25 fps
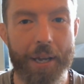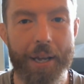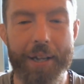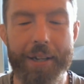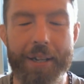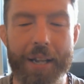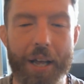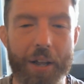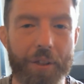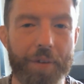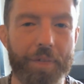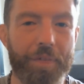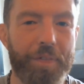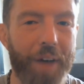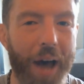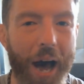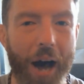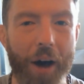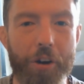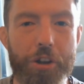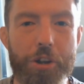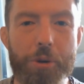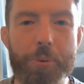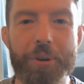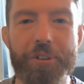Now the
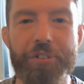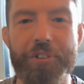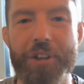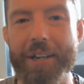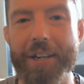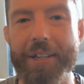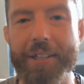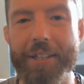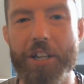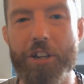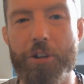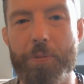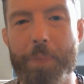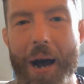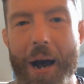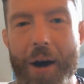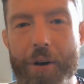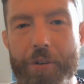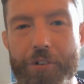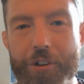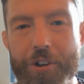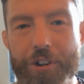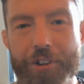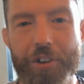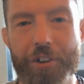value with setting these
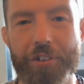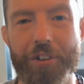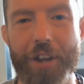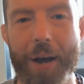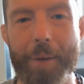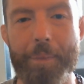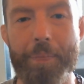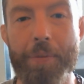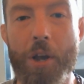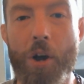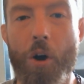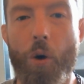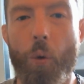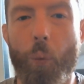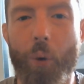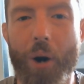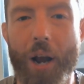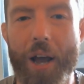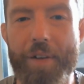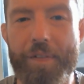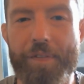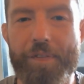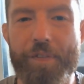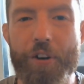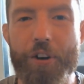boundaries is that when
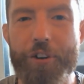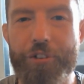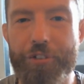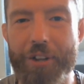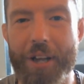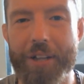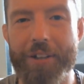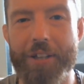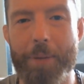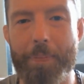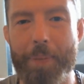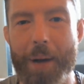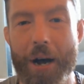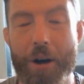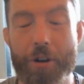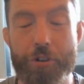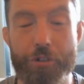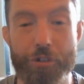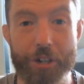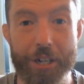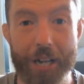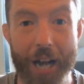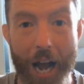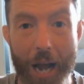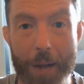I first set the
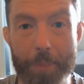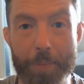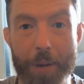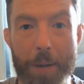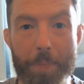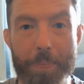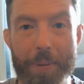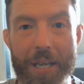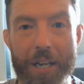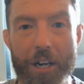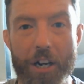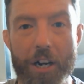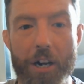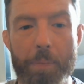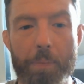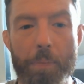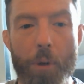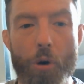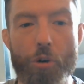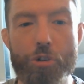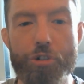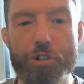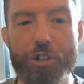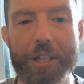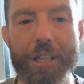boundary, I might be in an
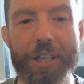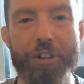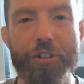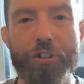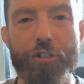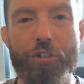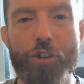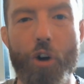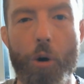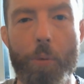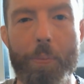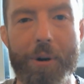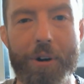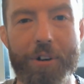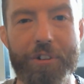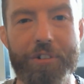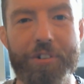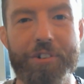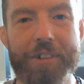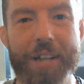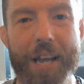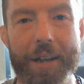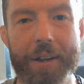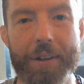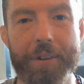emotionally sober
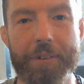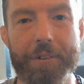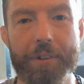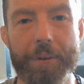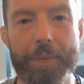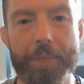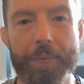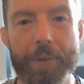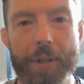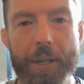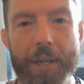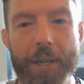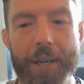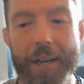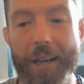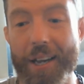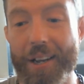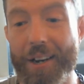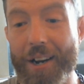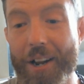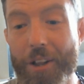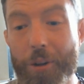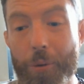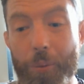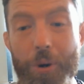state.
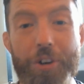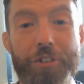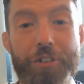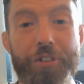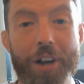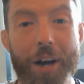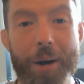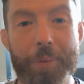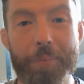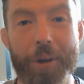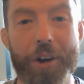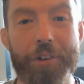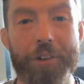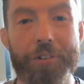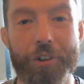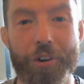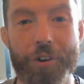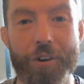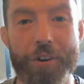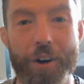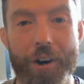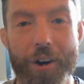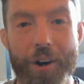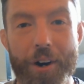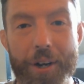In other words, I'm not
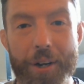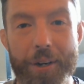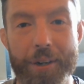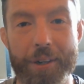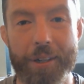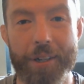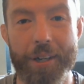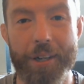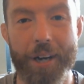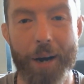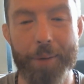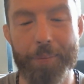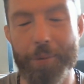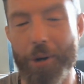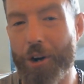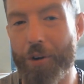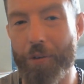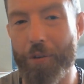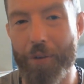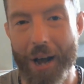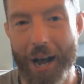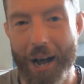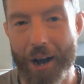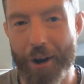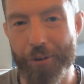turned on, I'm not
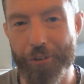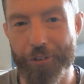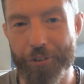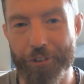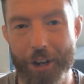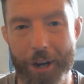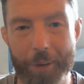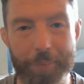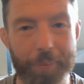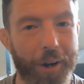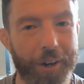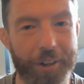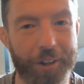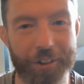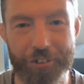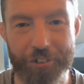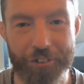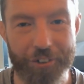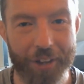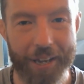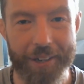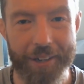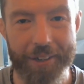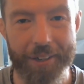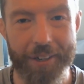aroused, I'm not
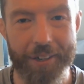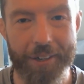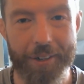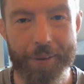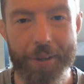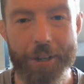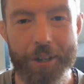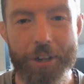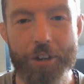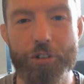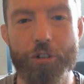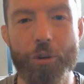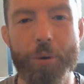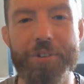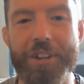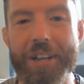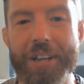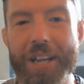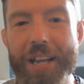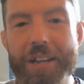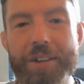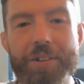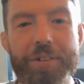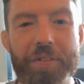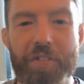excited, so it's
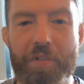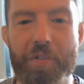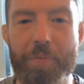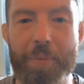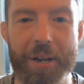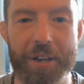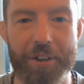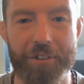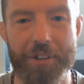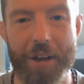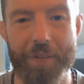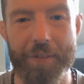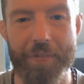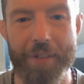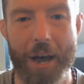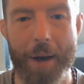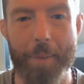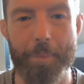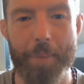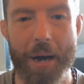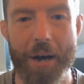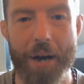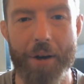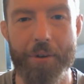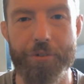easy for me to set
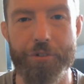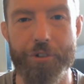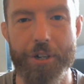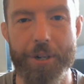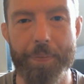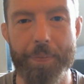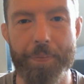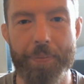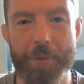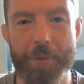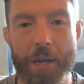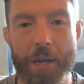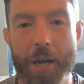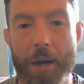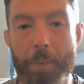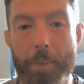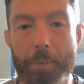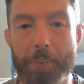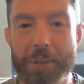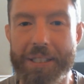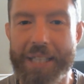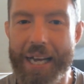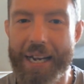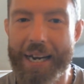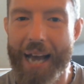that boundary.
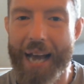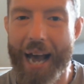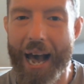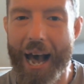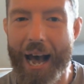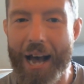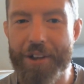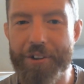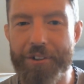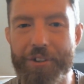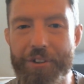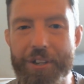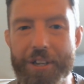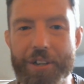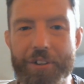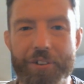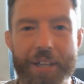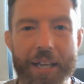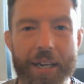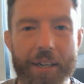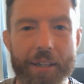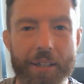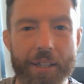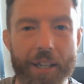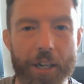But then as things
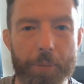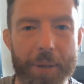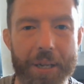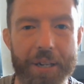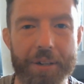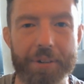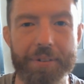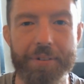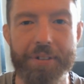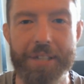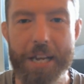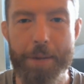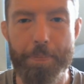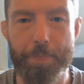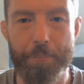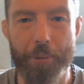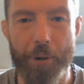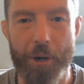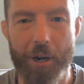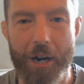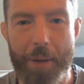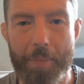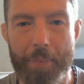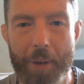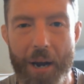get a little bit
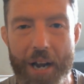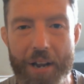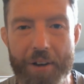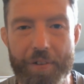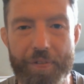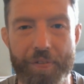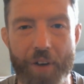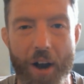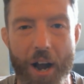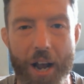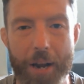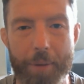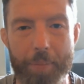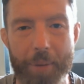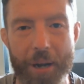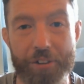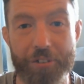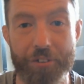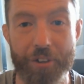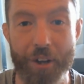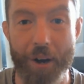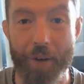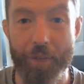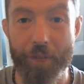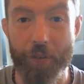deeper, I might find
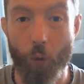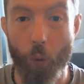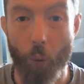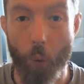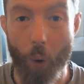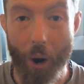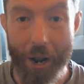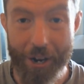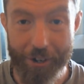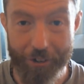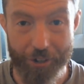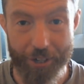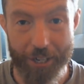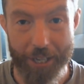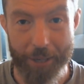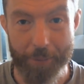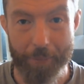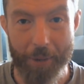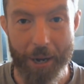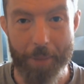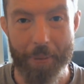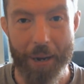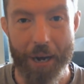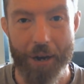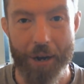myself questioning
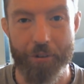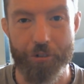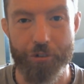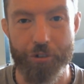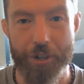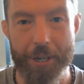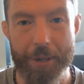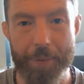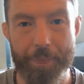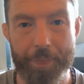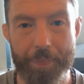my boundary.